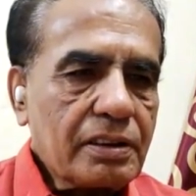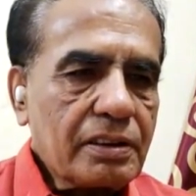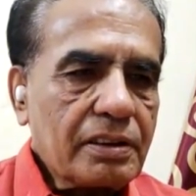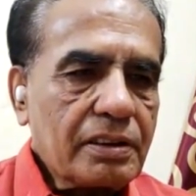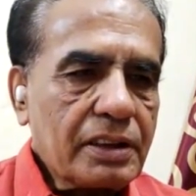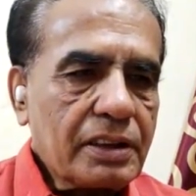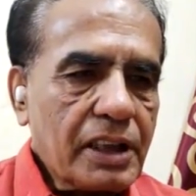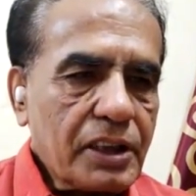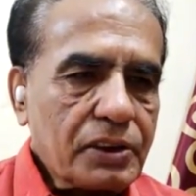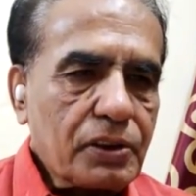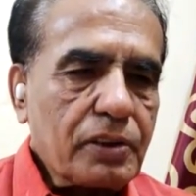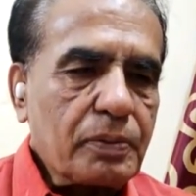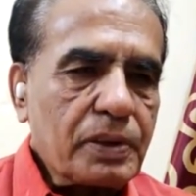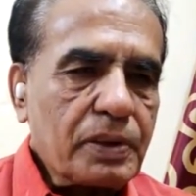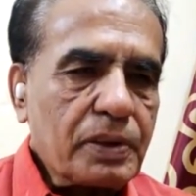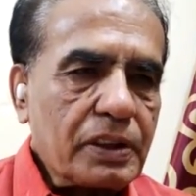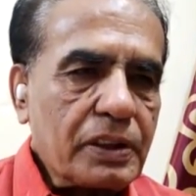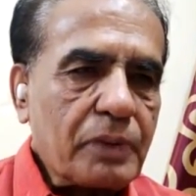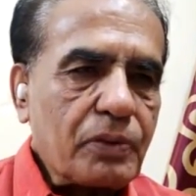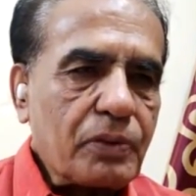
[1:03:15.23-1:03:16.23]
There should
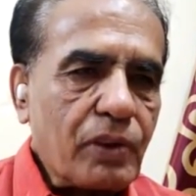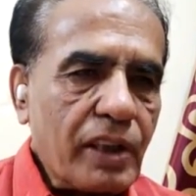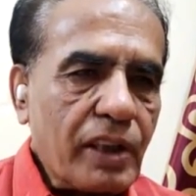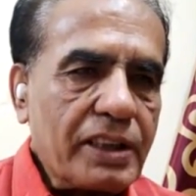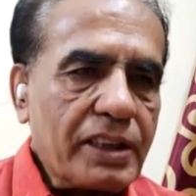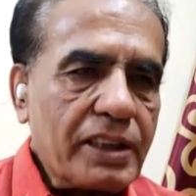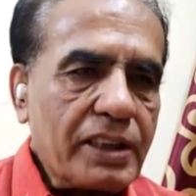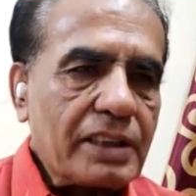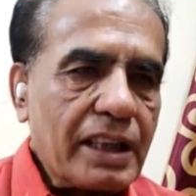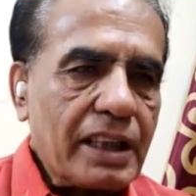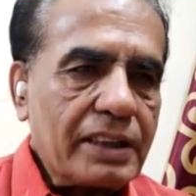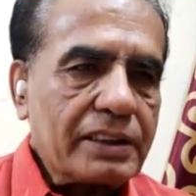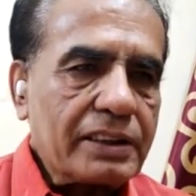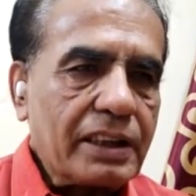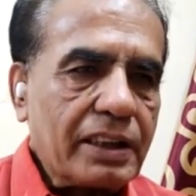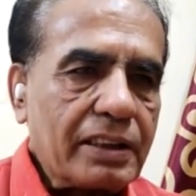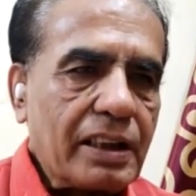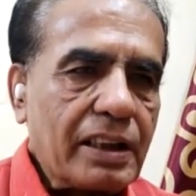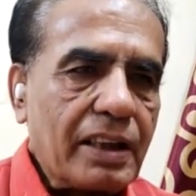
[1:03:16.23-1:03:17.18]
be some queries, I think,